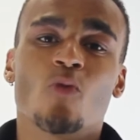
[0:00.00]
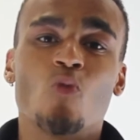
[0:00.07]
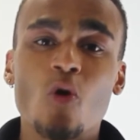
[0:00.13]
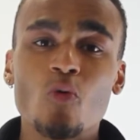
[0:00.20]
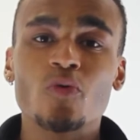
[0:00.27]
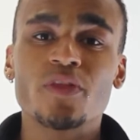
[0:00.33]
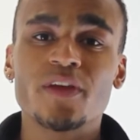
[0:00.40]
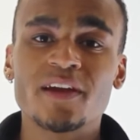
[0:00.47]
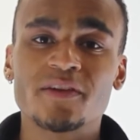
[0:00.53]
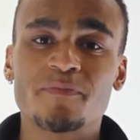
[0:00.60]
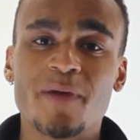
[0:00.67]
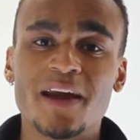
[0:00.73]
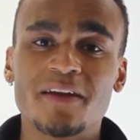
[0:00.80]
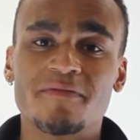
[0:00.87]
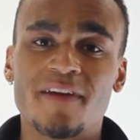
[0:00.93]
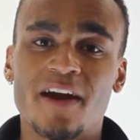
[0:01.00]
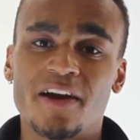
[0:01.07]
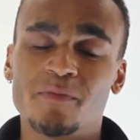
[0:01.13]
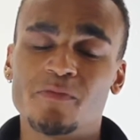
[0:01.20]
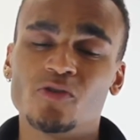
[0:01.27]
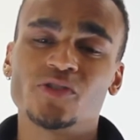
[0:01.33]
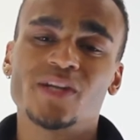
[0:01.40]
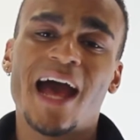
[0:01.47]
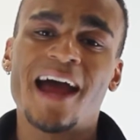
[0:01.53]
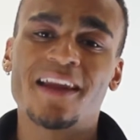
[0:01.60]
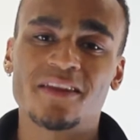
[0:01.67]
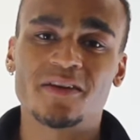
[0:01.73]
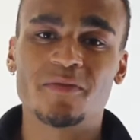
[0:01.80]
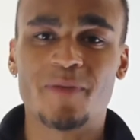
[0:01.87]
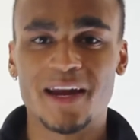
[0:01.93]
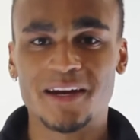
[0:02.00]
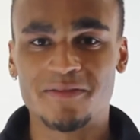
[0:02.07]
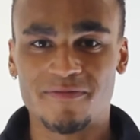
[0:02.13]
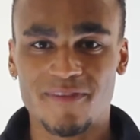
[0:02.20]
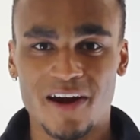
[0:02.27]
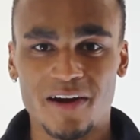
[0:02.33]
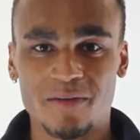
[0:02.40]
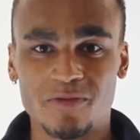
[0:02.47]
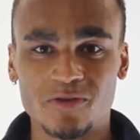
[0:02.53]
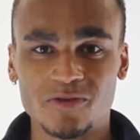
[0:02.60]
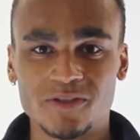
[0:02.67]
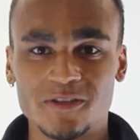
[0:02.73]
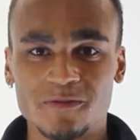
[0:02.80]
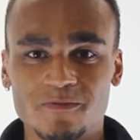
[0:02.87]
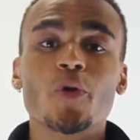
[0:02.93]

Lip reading: What were the independent variables and the dependent variables?